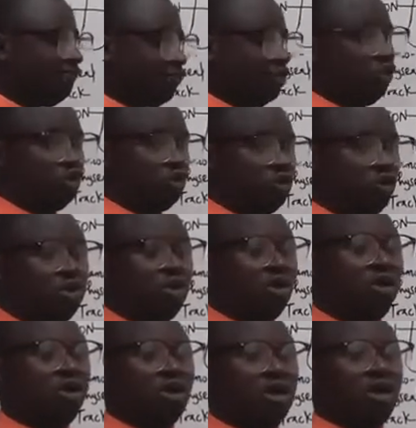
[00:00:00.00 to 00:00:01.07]
function
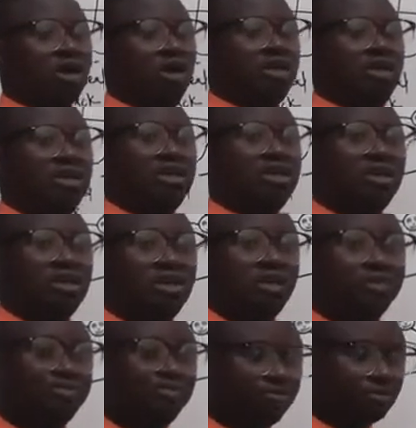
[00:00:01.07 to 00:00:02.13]

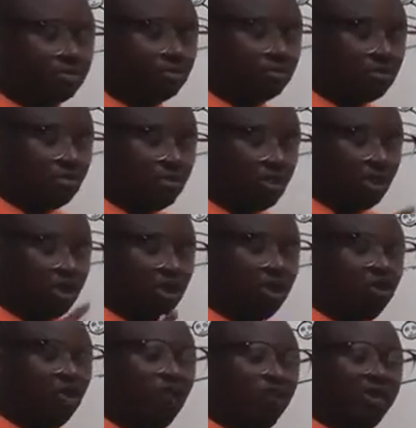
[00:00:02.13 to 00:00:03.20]
in
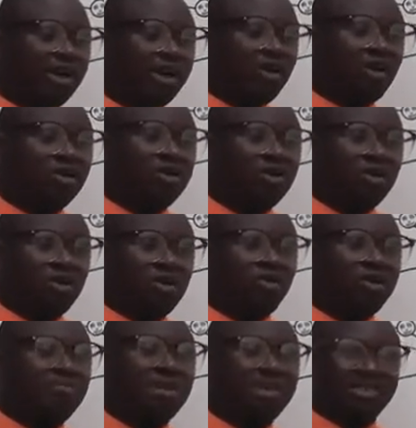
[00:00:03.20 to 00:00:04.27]
the ovarian, in
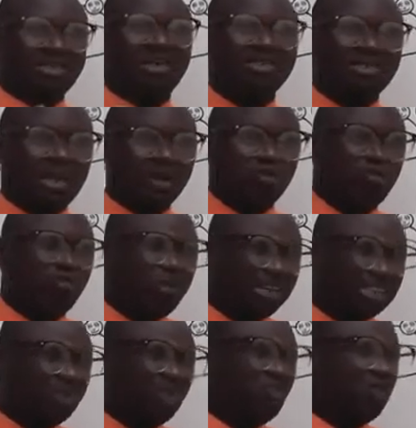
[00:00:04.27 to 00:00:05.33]
the menstrual cycle,
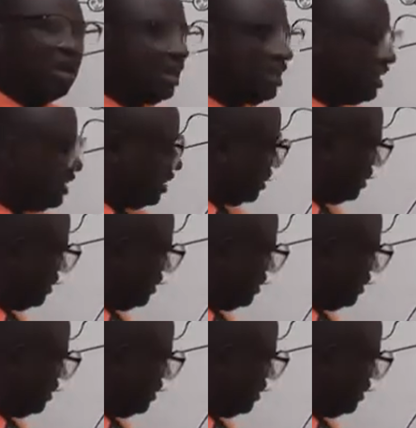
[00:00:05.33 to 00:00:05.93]
particularly